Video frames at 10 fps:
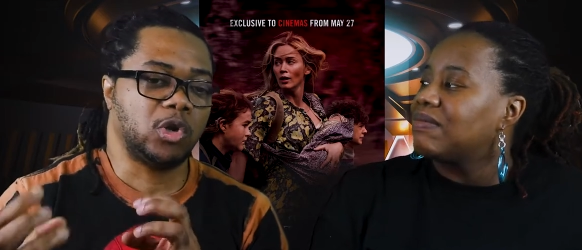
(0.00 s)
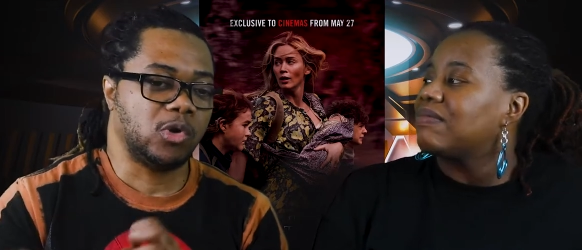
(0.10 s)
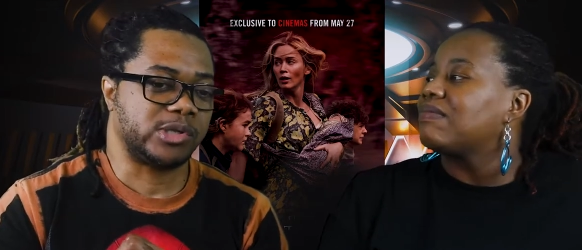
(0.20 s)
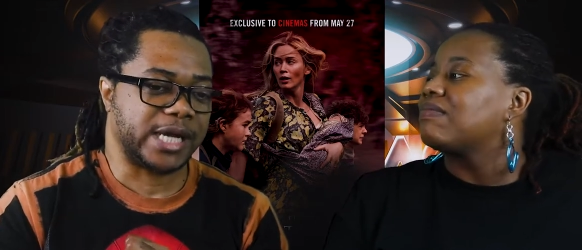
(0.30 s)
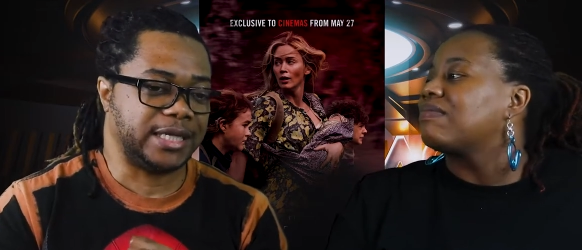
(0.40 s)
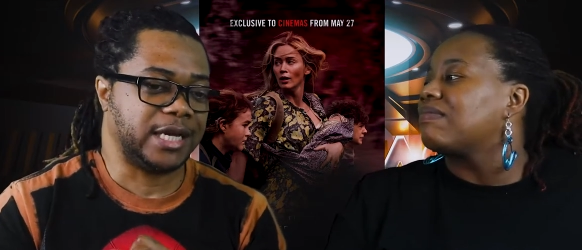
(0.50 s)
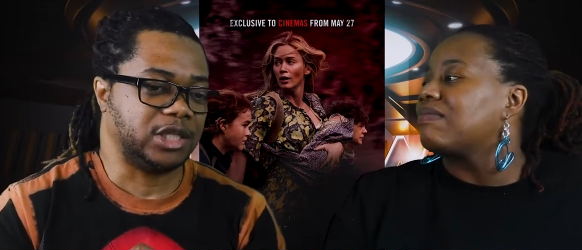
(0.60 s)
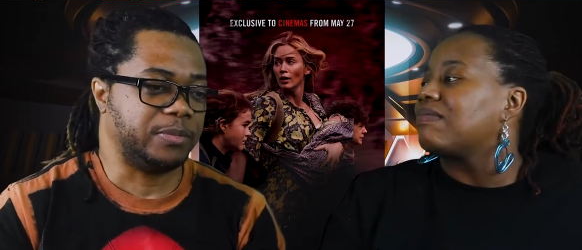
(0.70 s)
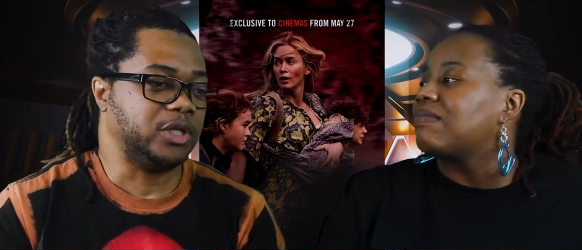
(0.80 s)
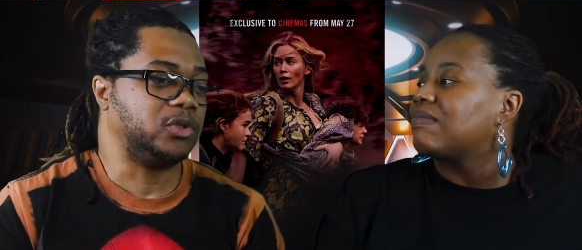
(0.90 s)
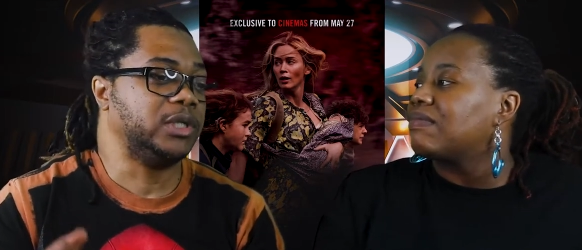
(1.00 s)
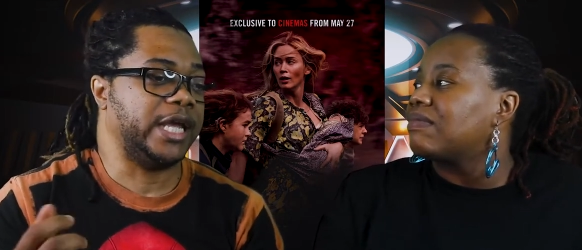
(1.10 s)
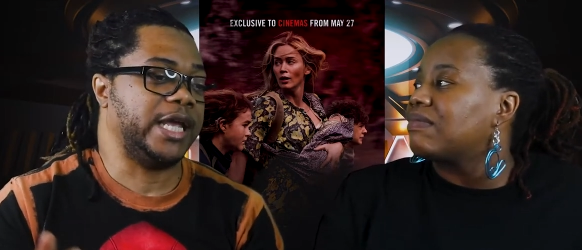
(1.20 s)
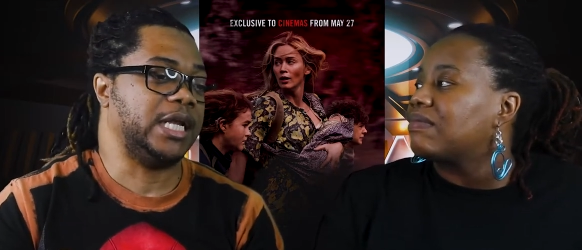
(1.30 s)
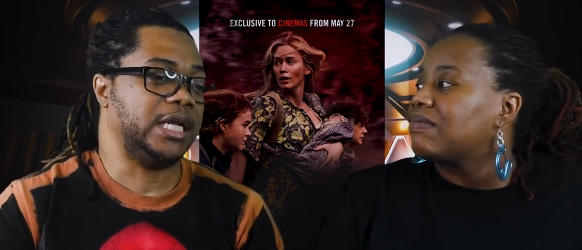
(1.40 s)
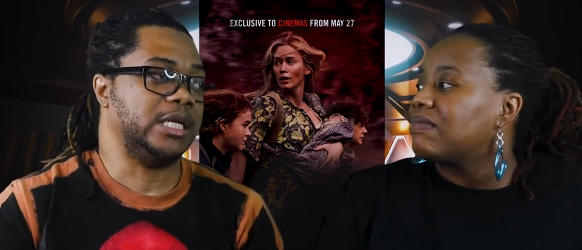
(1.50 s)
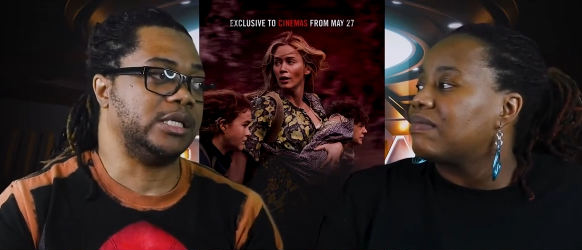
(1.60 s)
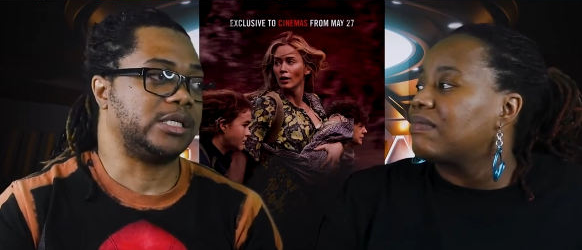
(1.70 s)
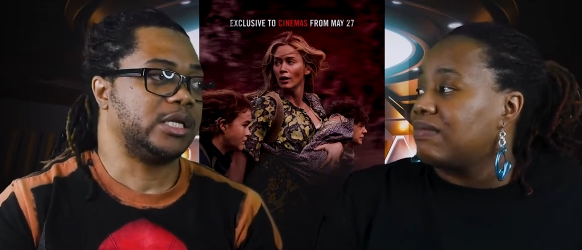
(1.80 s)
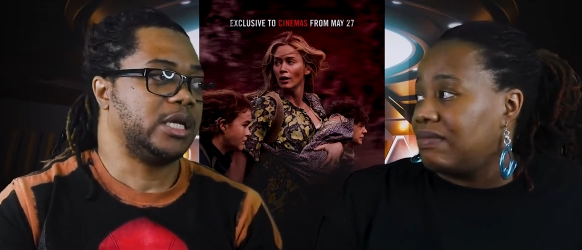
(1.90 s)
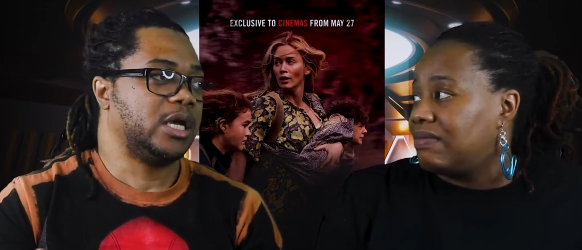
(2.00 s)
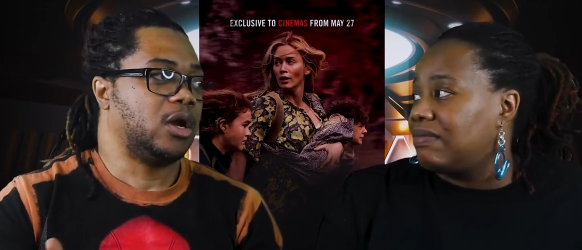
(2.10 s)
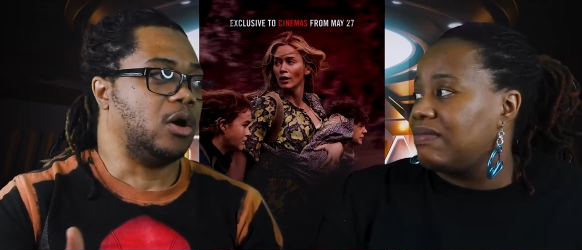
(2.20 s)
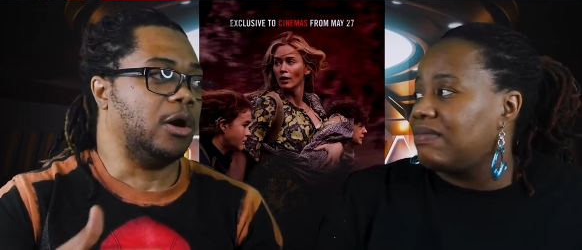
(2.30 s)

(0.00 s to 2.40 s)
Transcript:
Speaker 1: closer attachment to the aliens mm-hmm.